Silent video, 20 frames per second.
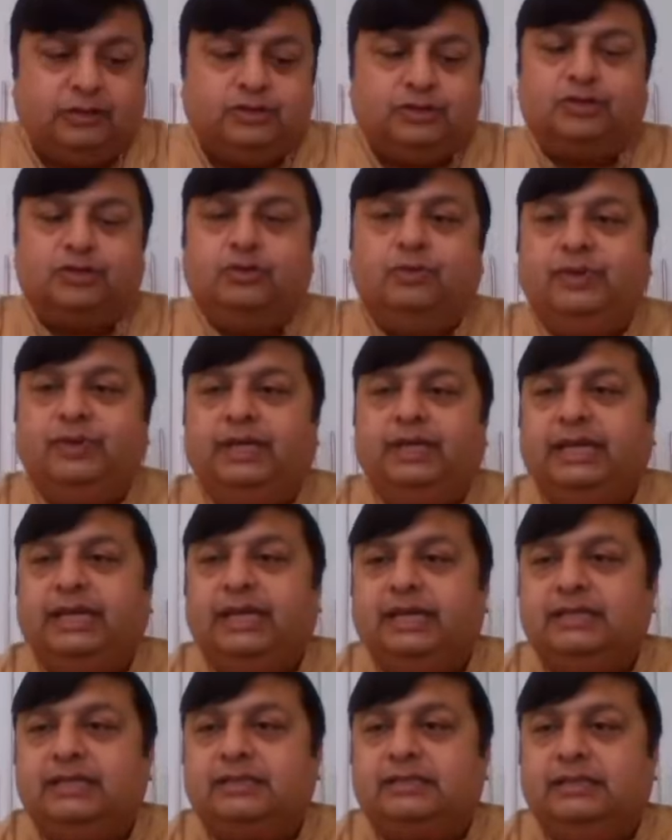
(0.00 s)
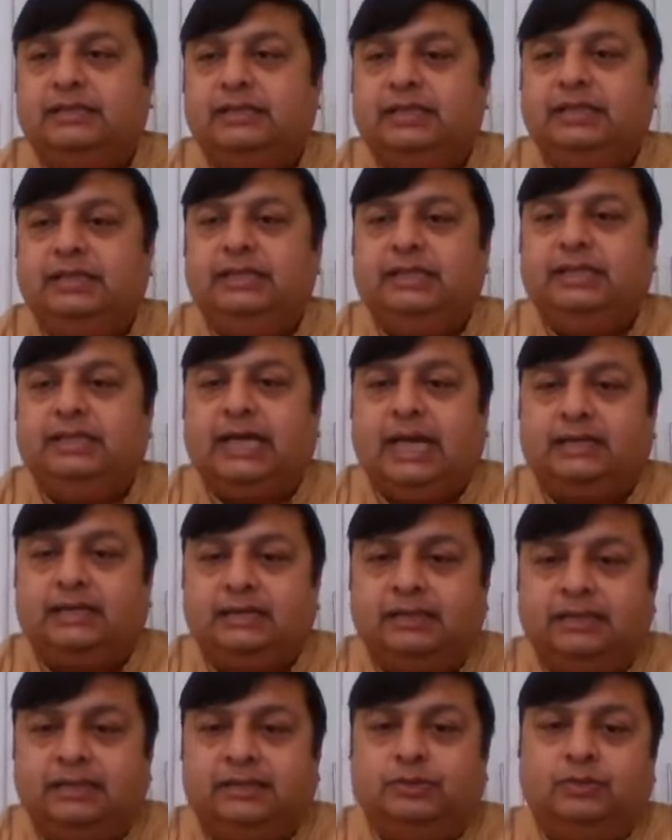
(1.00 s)
also we get in the
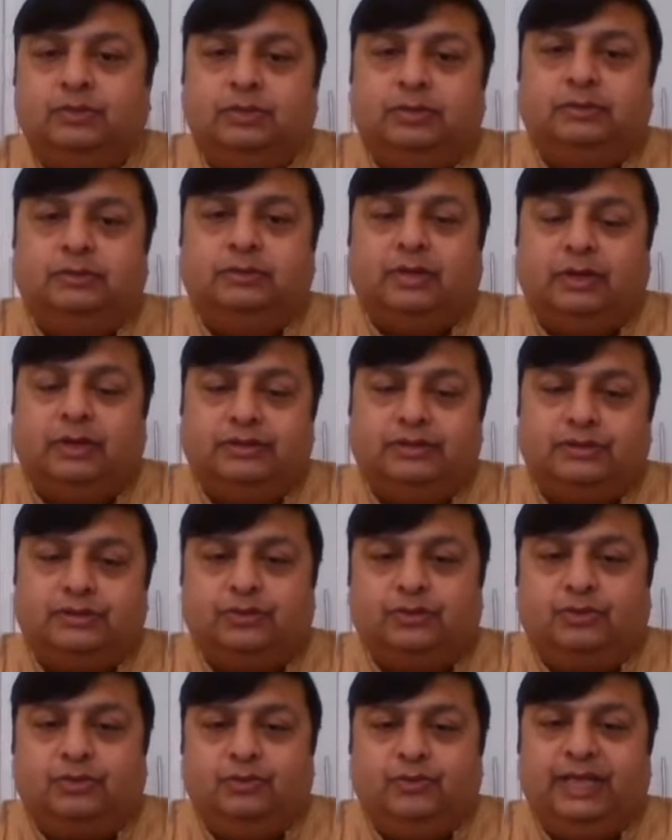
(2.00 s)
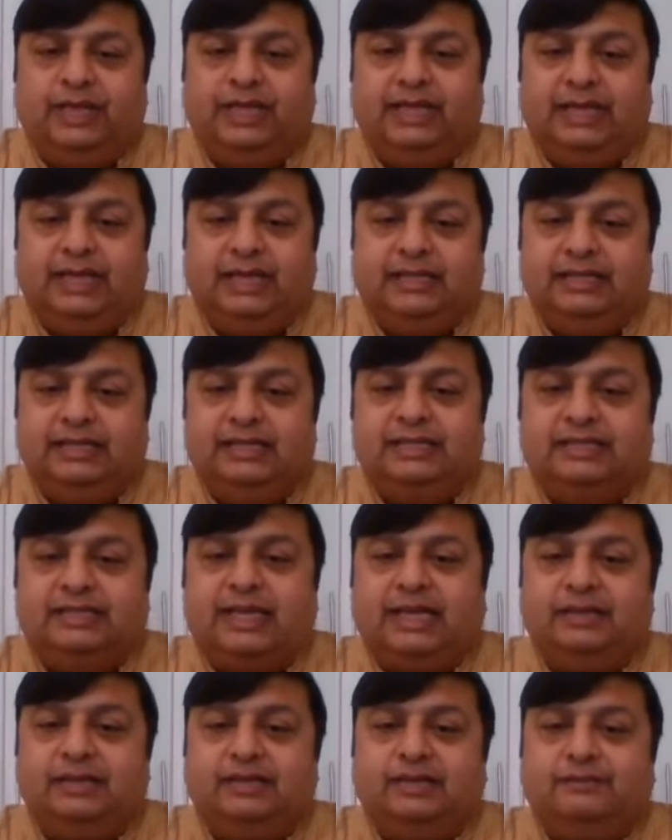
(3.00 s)
adulthood also. We get these
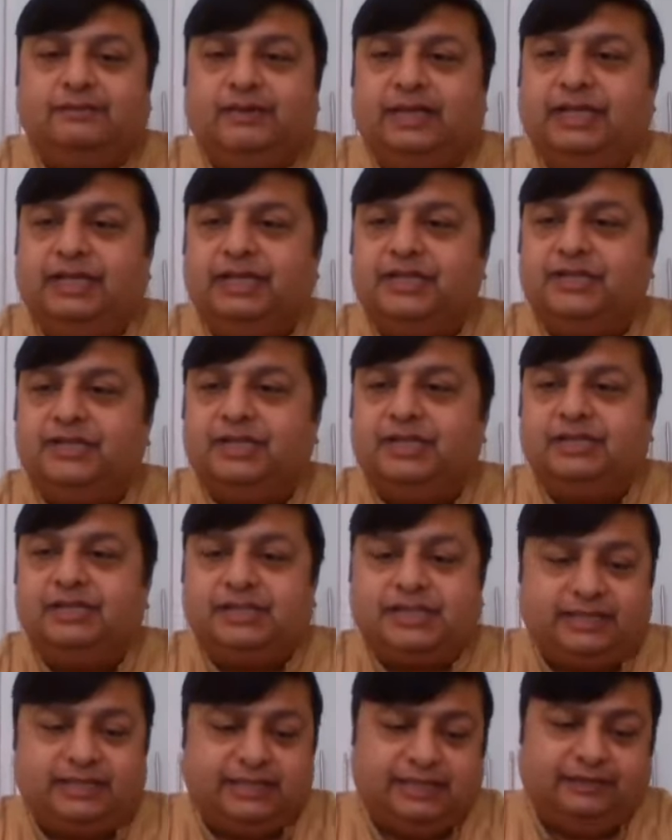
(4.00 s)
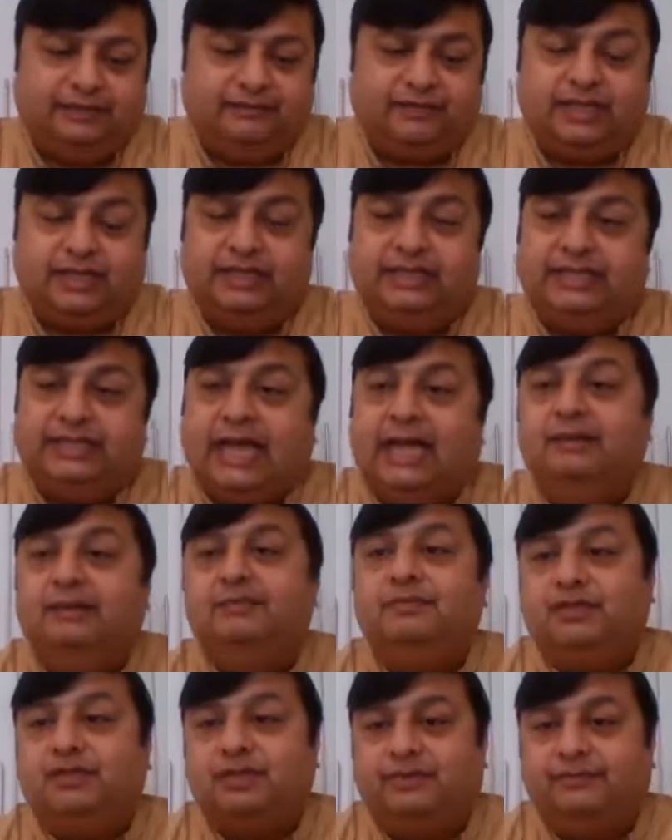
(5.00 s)
kind of variations at the different
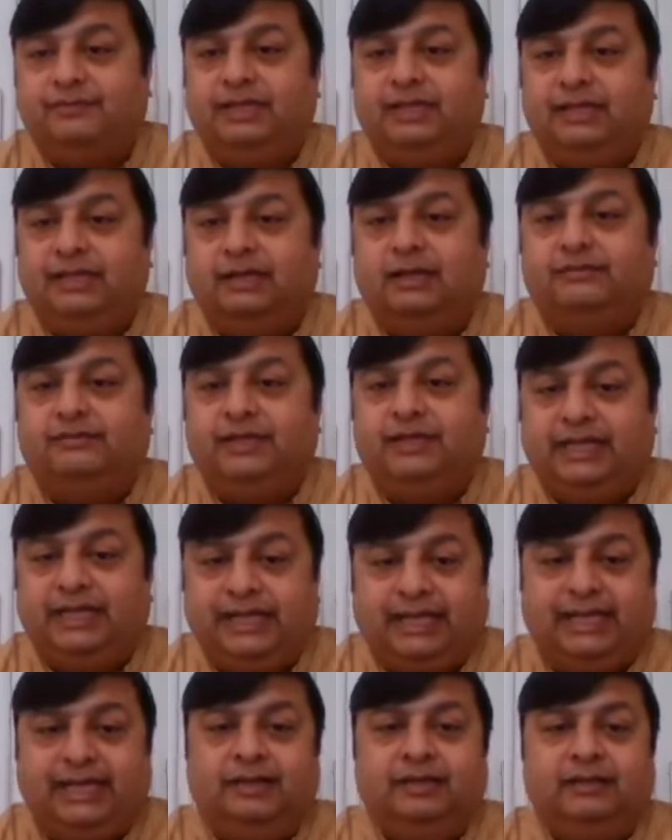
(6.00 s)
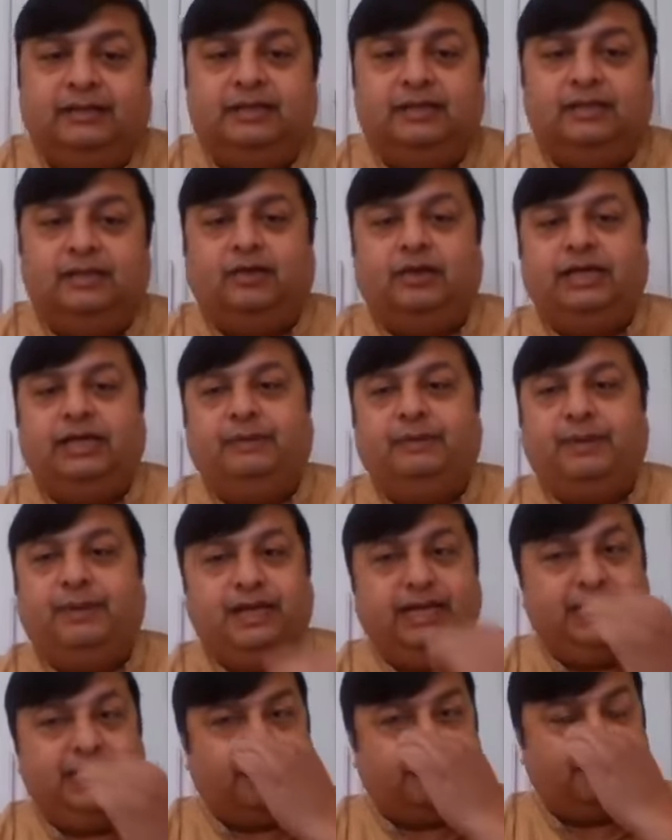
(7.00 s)
times of a day, or
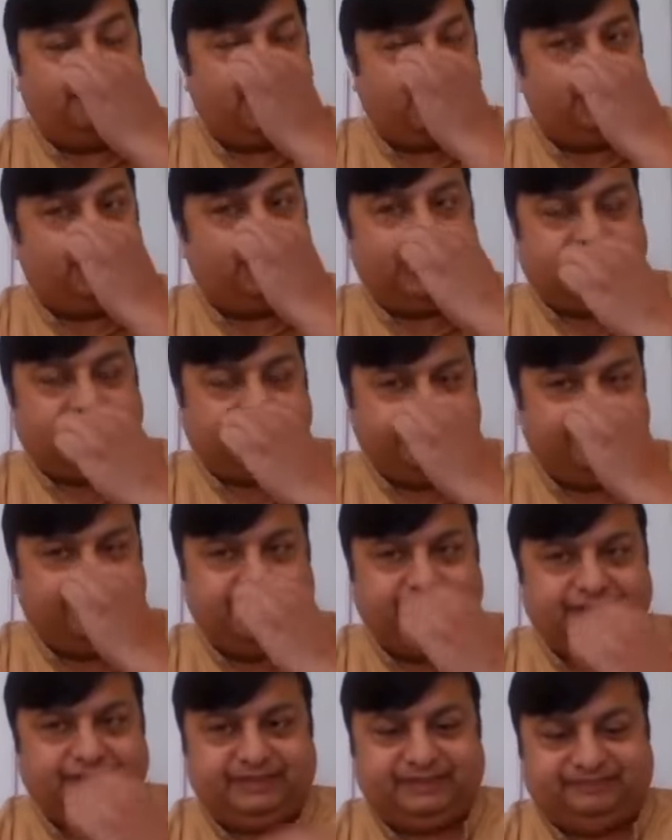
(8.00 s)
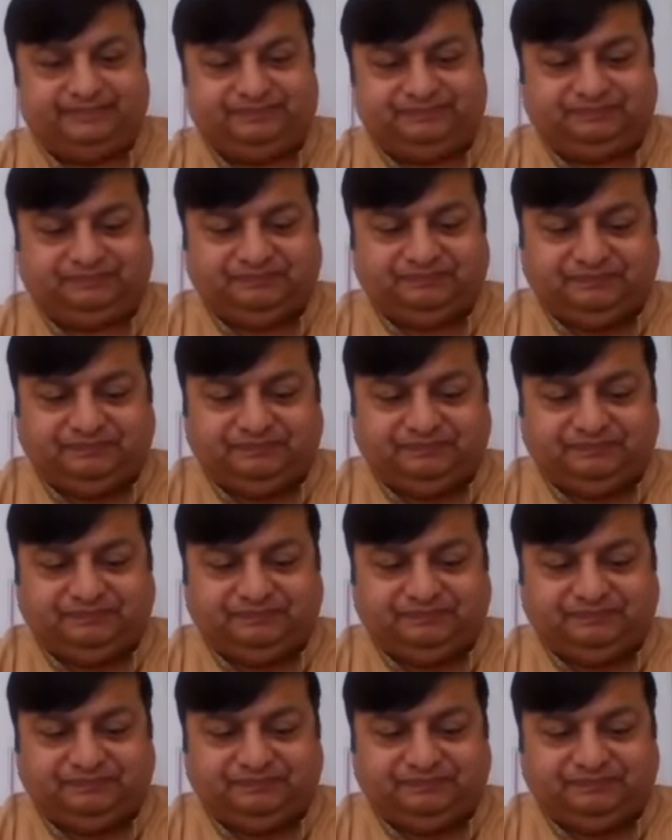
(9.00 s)
depending on our own activities.